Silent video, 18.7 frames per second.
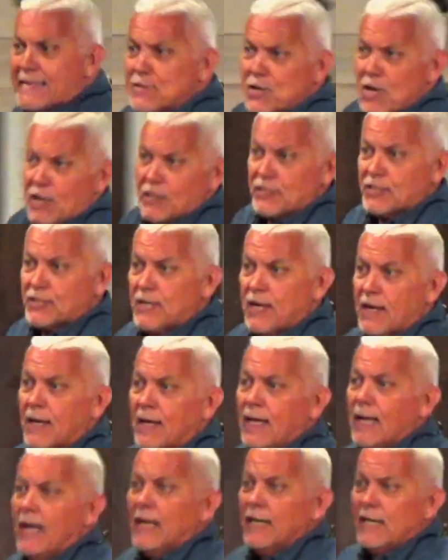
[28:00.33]
just
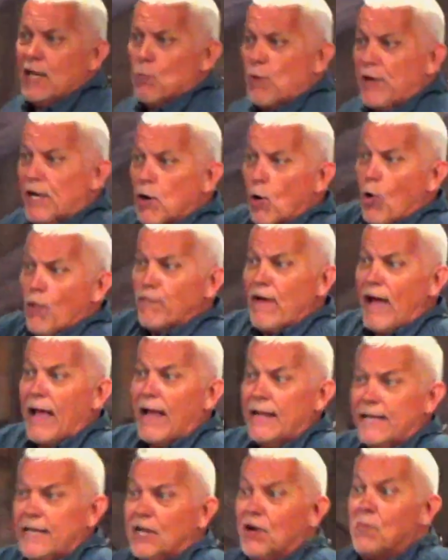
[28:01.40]
that we glorify
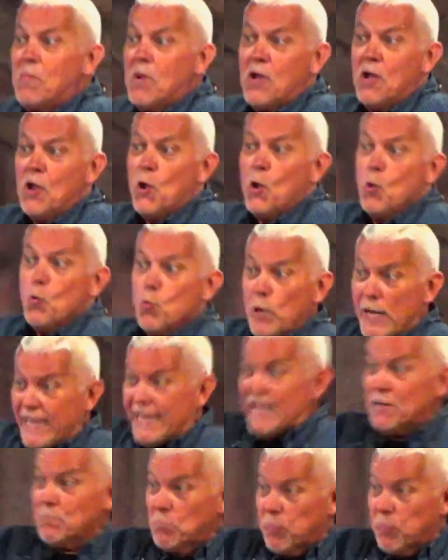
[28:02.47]
him. We get